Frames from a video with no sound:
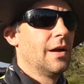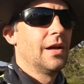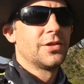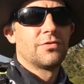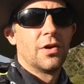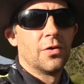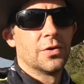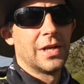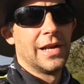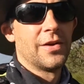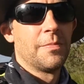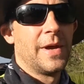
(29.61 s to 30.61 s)
struggled a
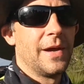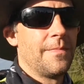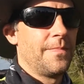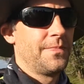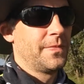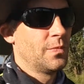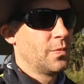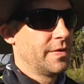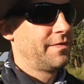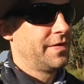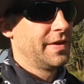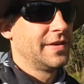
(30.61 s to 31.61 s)
little bit
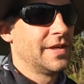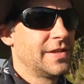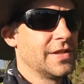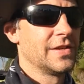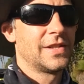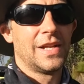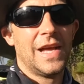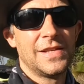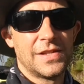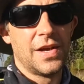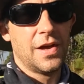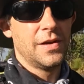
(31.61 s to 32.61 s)
with the distance
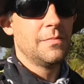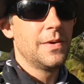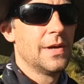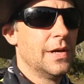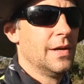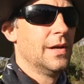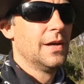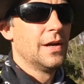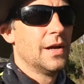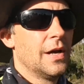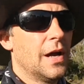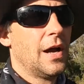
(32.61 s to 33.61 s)
last time.
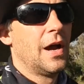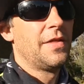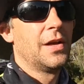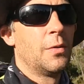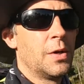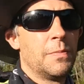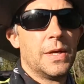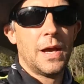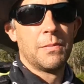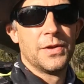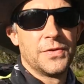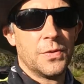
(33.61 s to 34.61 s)
I think I would have been
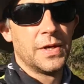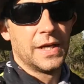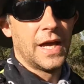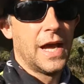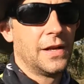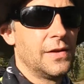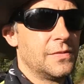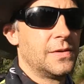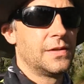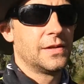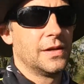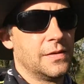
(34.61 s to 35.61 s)
able to do it again
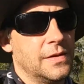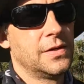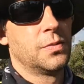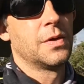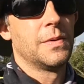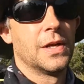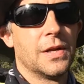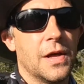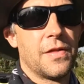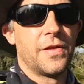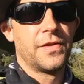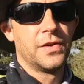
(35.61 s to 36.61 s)
because this would have been
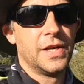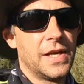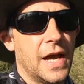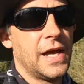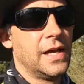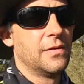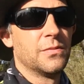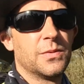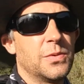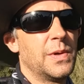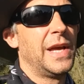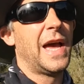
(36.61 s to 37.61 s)
another 30k,
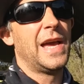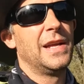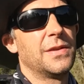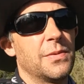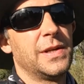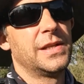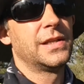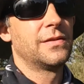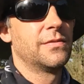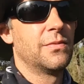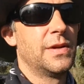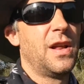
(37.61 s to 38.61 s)

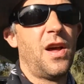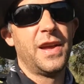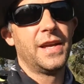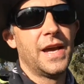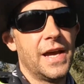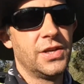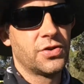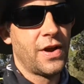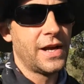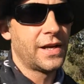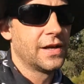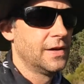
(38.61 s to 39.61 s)
29k
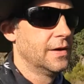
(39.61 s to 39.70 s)
trek.